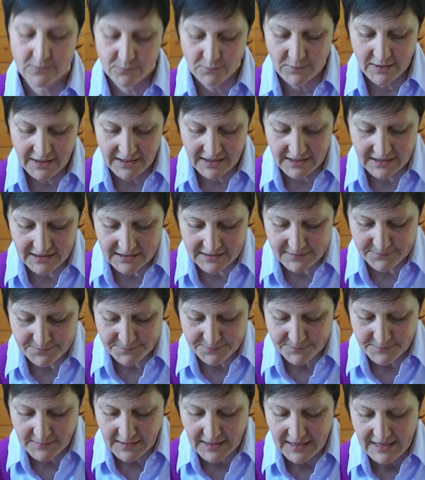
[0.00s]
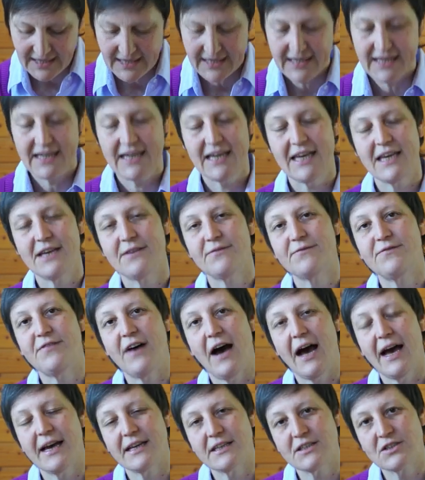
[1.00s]
a way, he
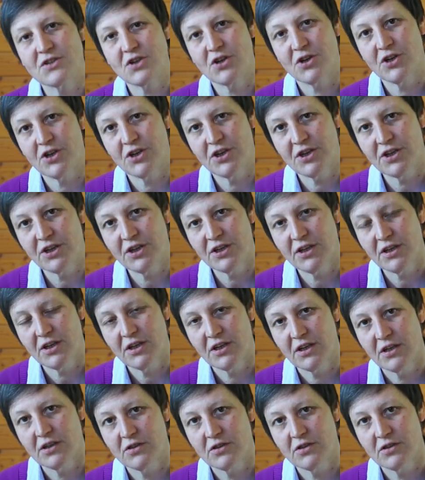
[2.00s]
invites her